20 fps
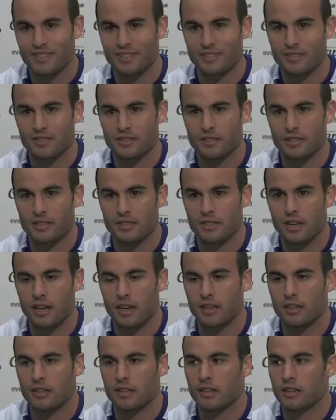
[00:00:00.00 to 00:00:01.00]
You're just
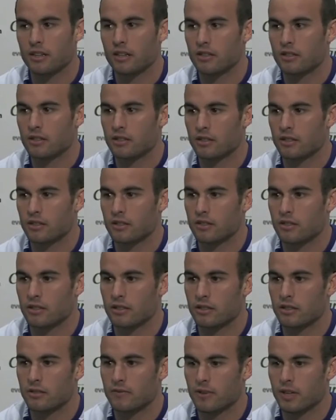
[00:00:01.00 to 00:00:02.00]
excited, and it's good to see
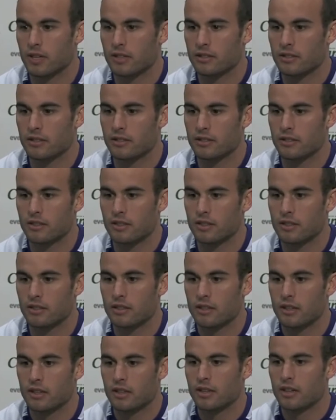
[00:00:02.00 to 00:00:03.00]
the faces. And
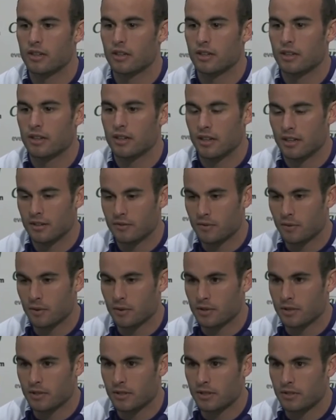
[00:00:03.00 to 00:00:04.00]

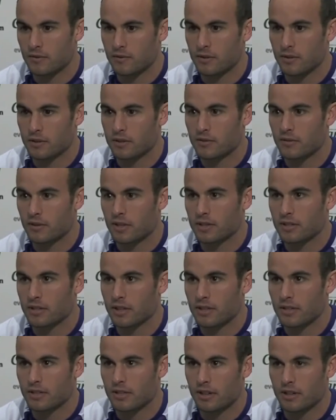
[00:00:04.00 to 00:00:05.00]
unfortunately, the first face I
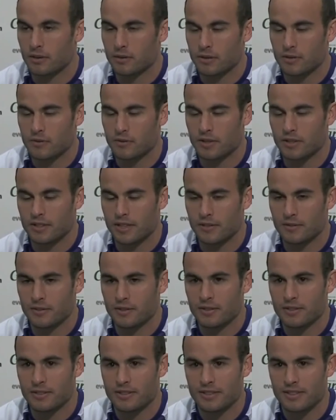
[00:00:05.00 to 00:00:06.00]
saw was Phil
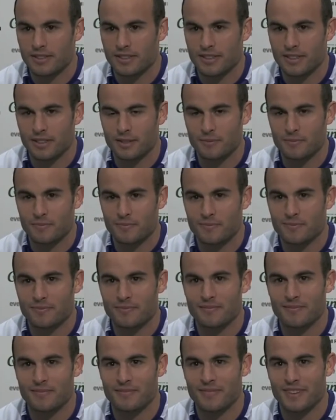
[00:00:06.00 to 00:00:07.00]
Neville,
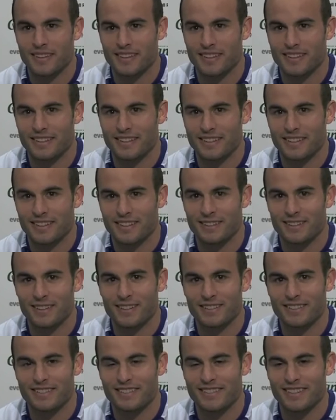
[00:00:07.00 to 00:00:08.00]
and he had a
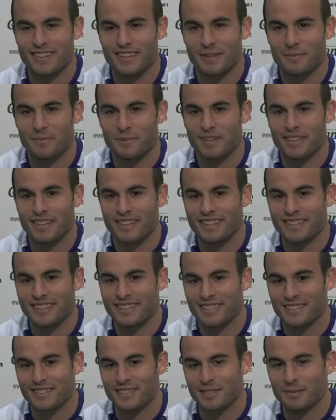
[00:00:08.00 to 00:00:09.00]
lot to say. But
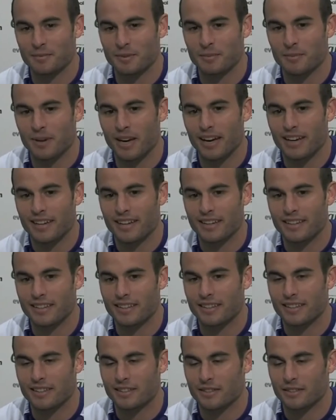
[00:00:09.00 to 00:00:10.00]
it's good to be back,
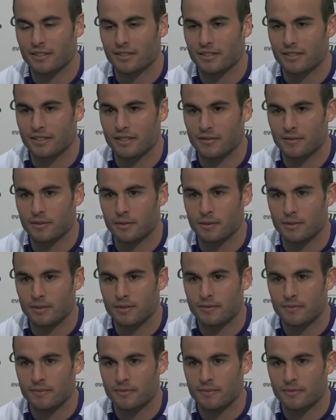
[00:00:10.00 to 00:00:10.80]
and good to see everyone.